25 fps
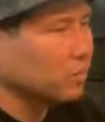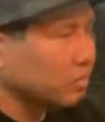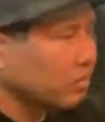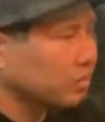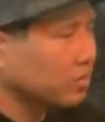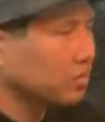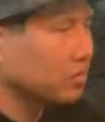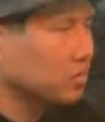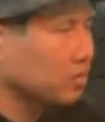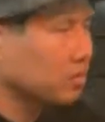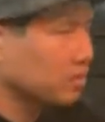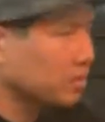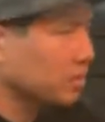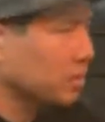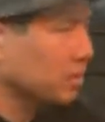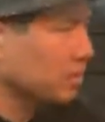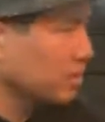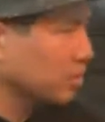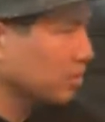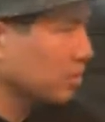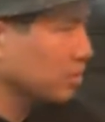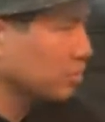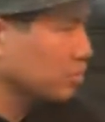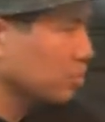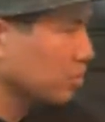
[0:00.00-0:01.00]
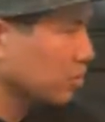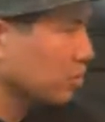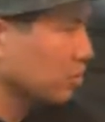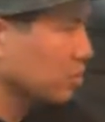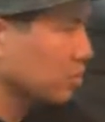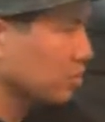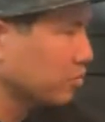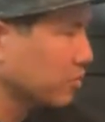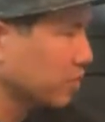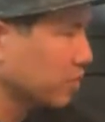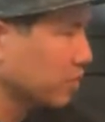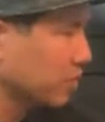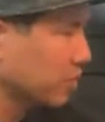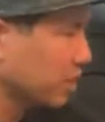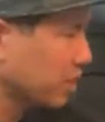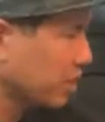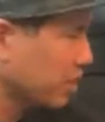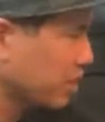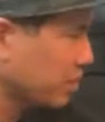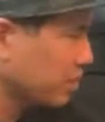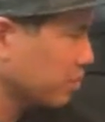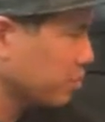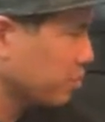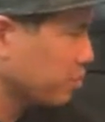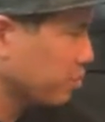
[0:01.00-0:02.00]
those techniques were
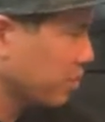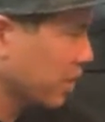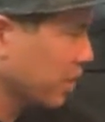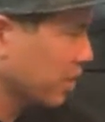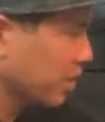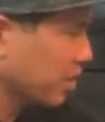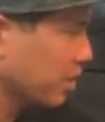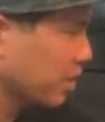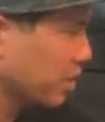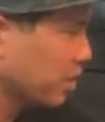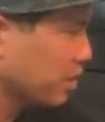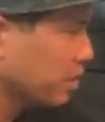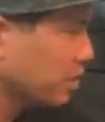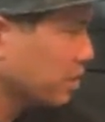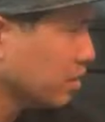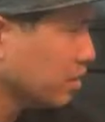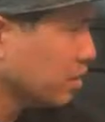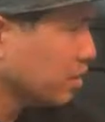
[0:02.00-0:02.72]
originated in Japan, and